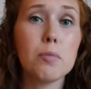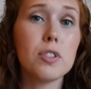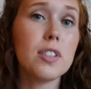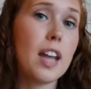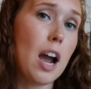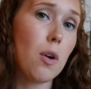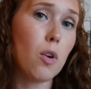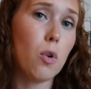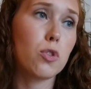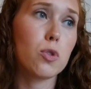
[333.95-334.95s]
I'm just now
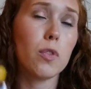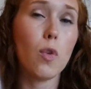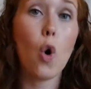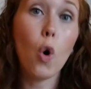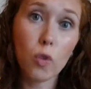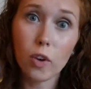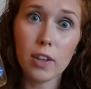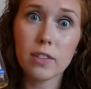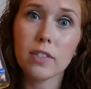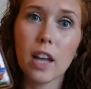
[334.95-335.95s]
sort of over
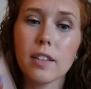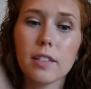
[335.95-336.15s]
this scent.